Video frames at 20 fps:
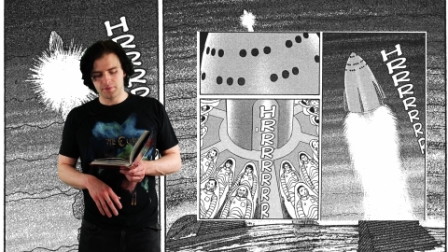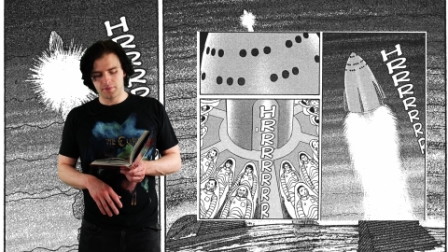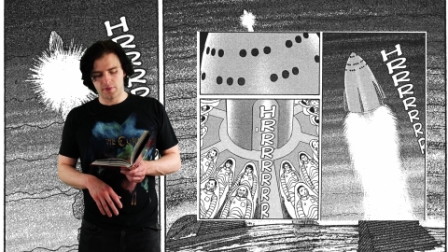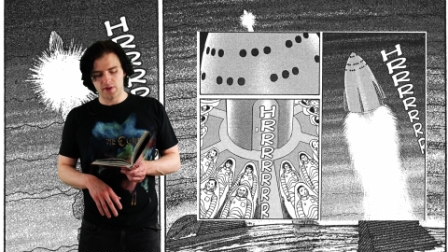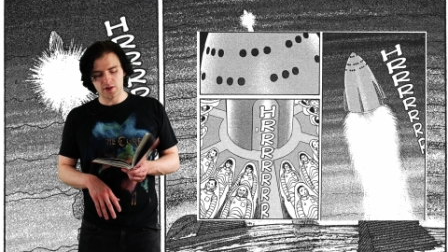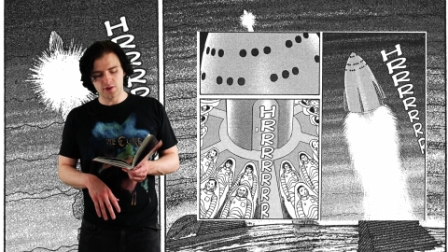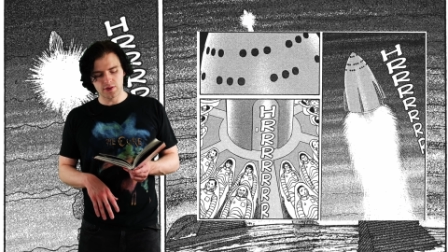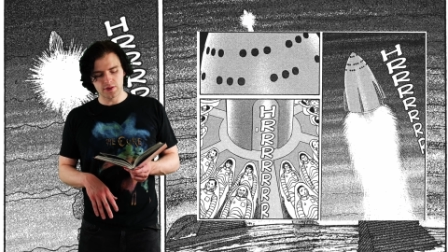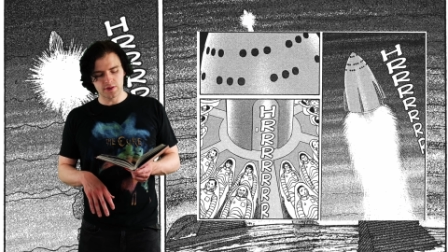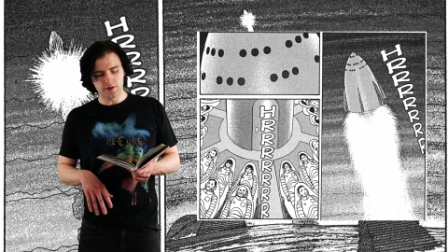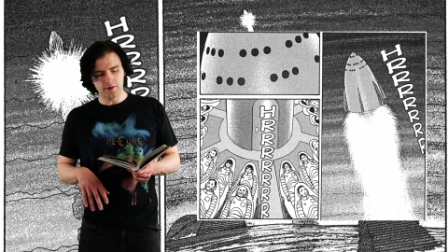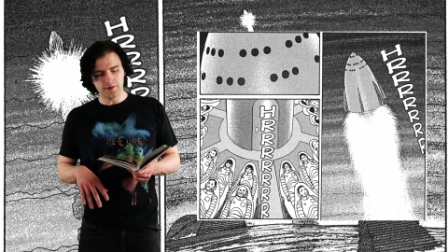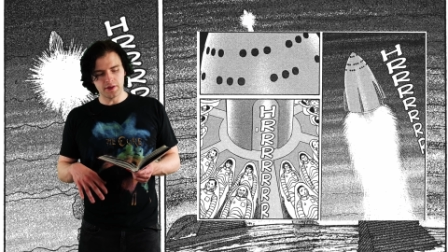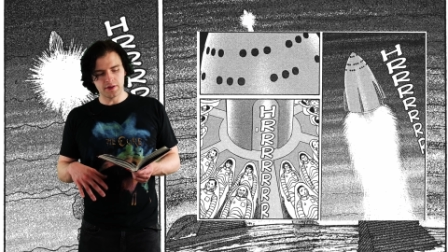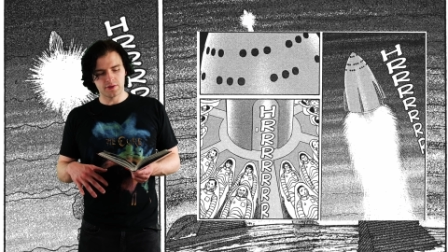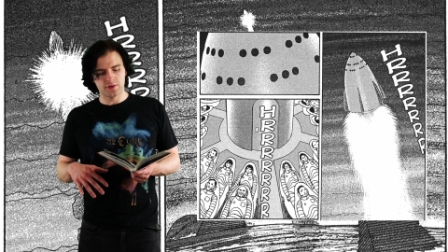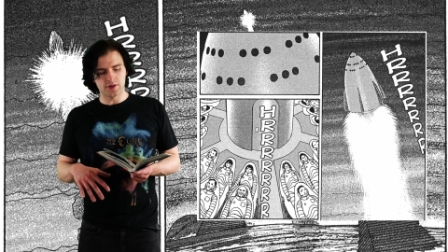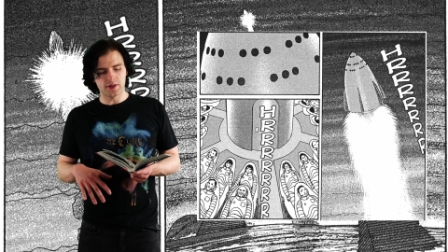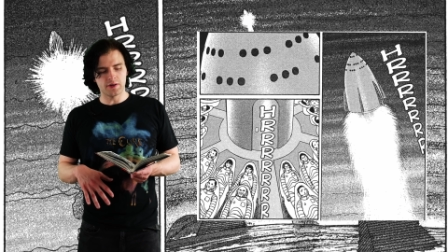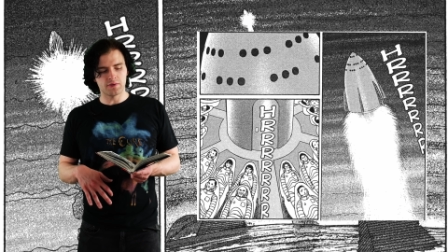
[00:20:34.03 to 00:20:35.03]
they're just on
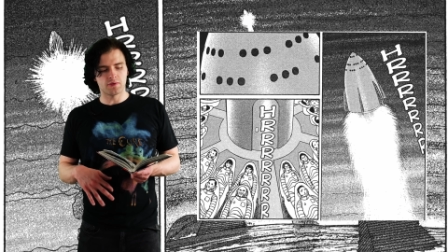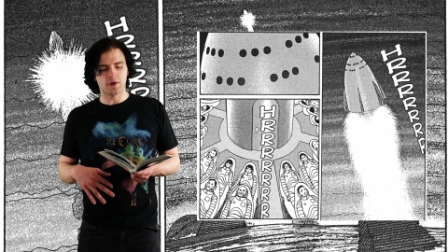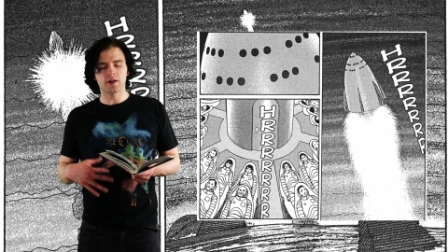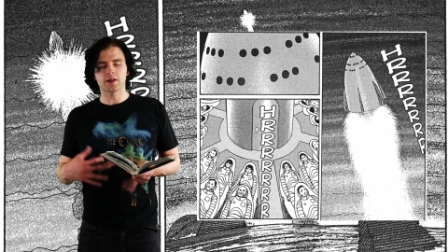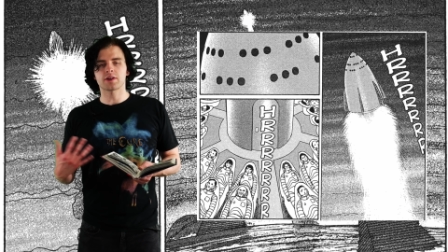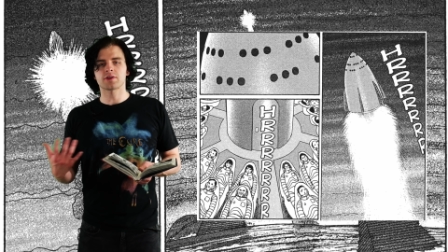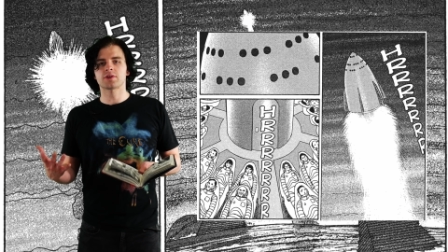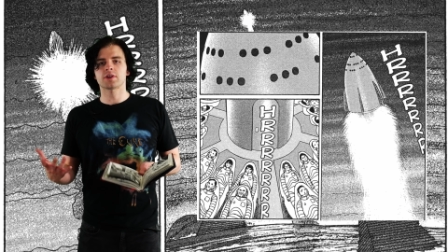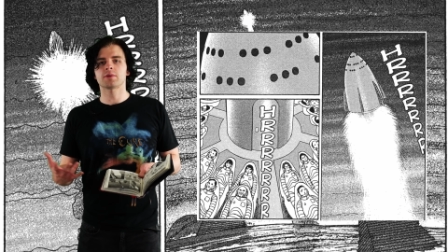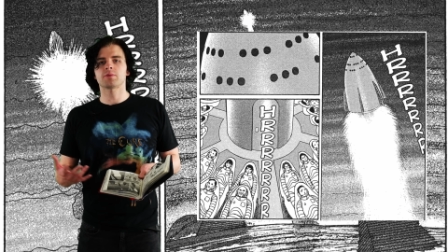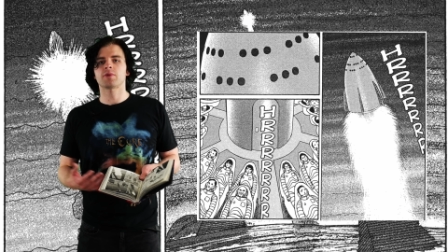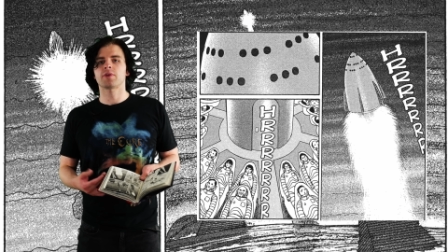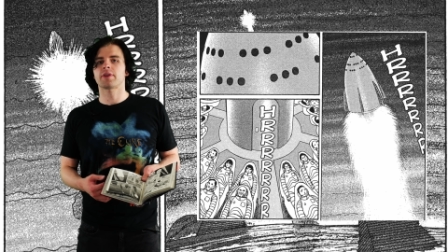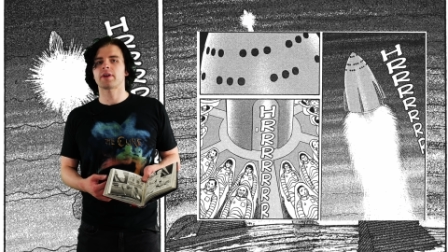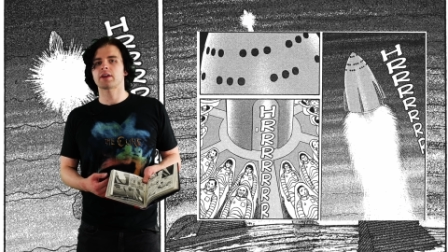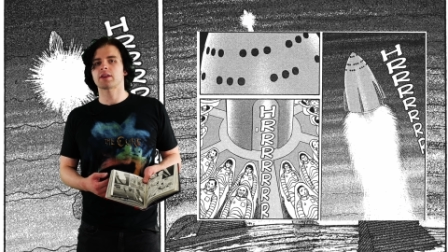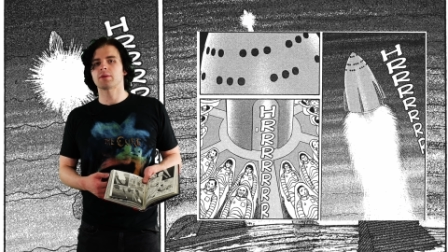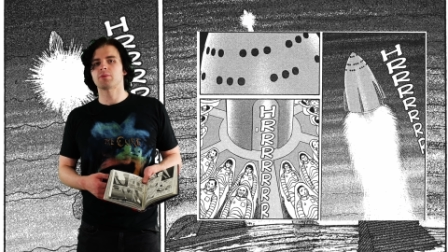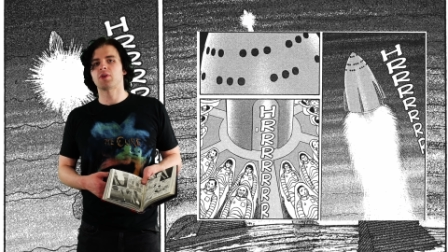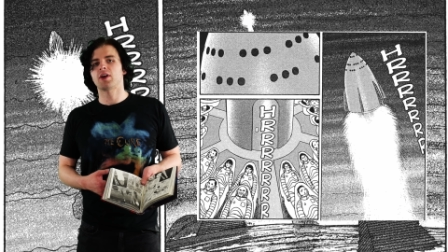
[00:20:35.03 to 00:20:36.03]
this giant rocket ship with
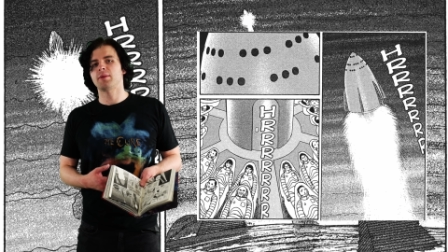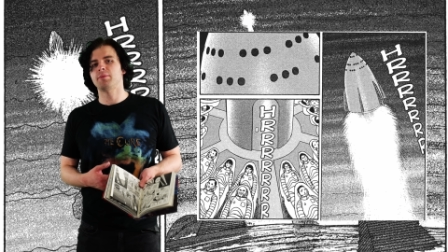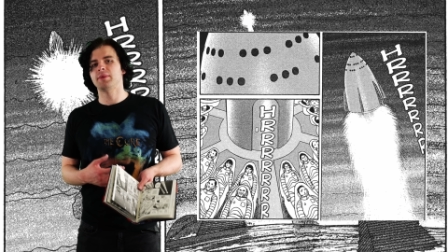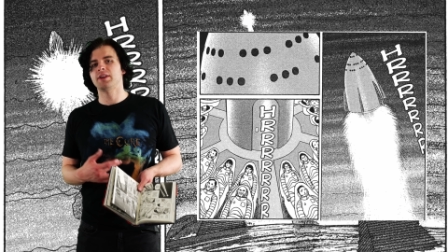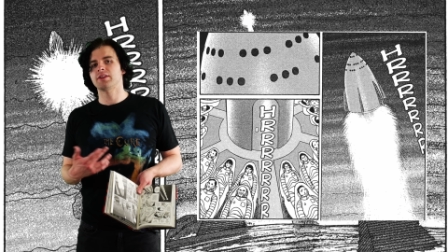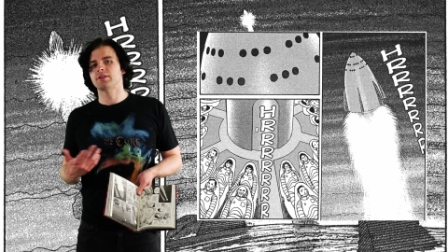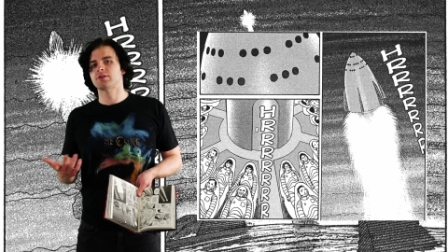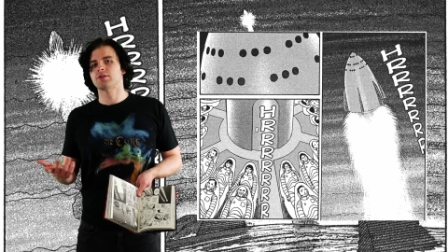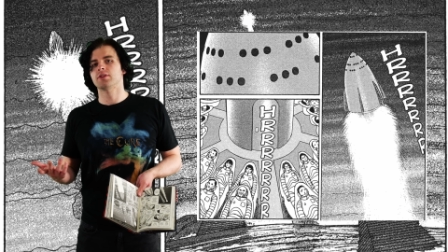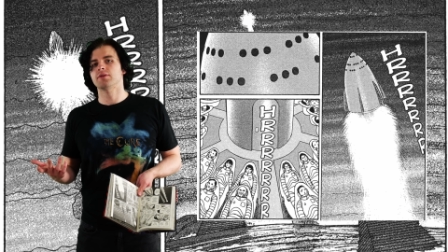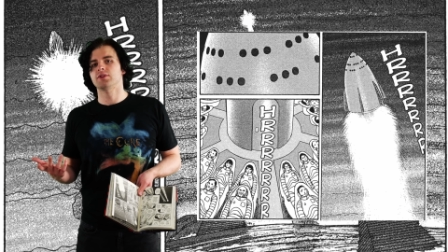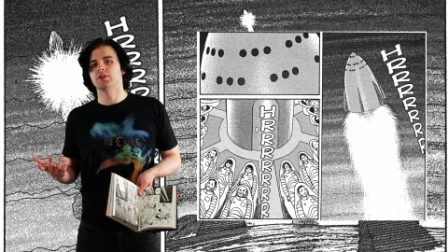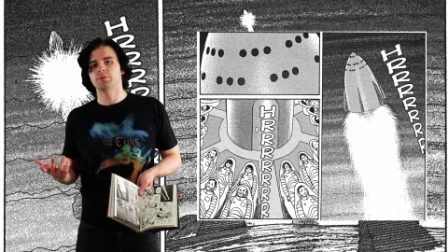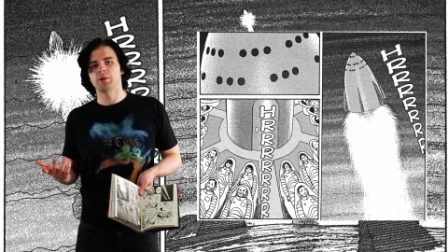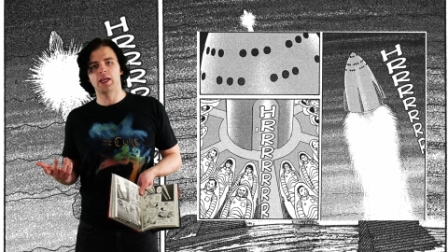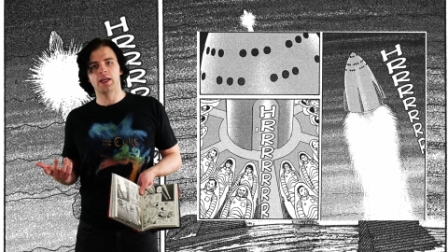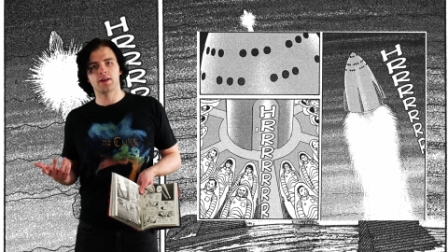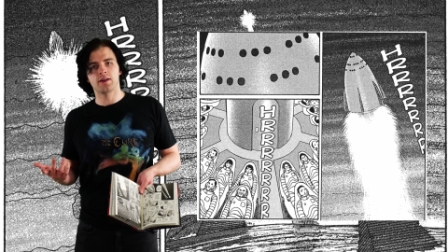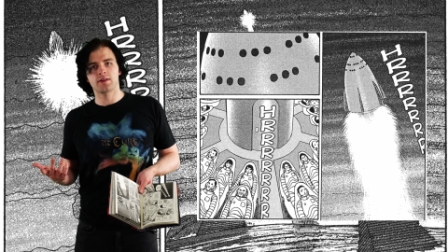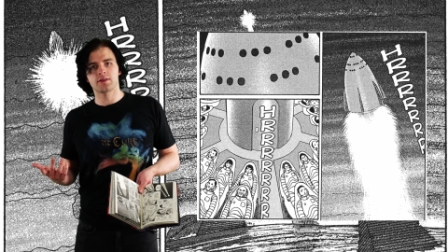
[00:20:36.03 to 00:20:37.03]
like the Prime Minister of
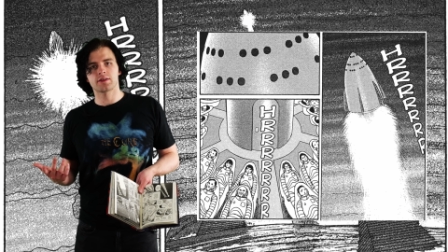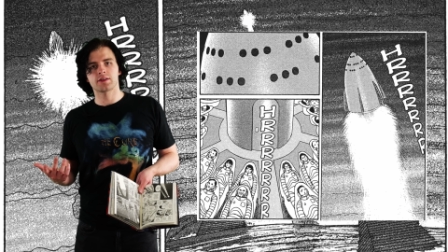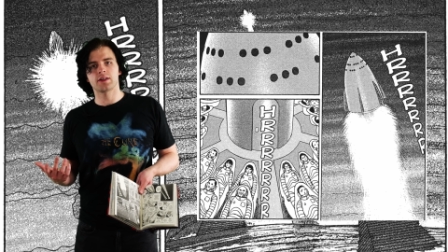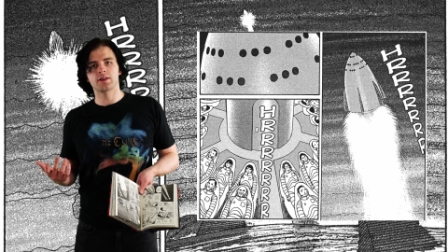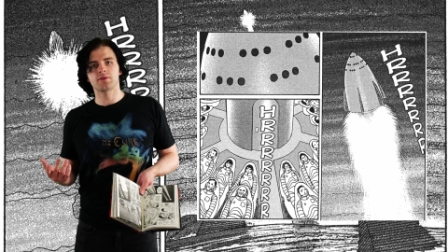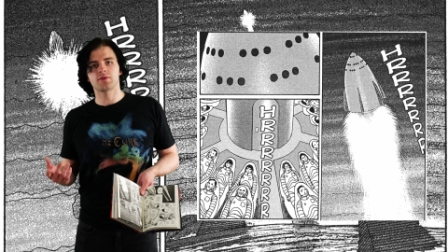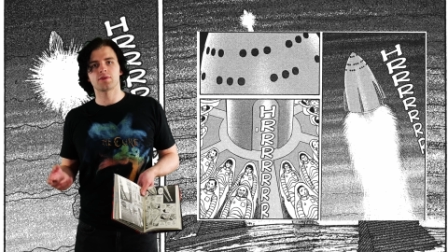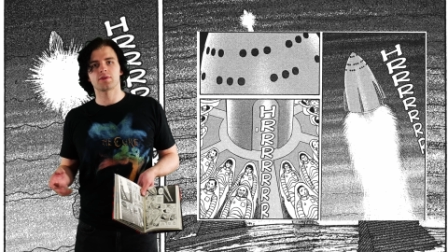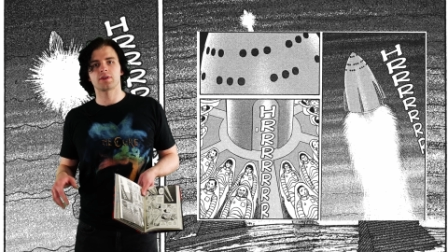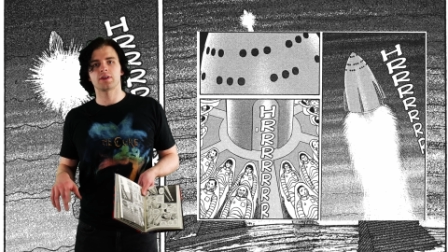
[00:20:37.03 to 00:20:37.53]
Japan and stuff,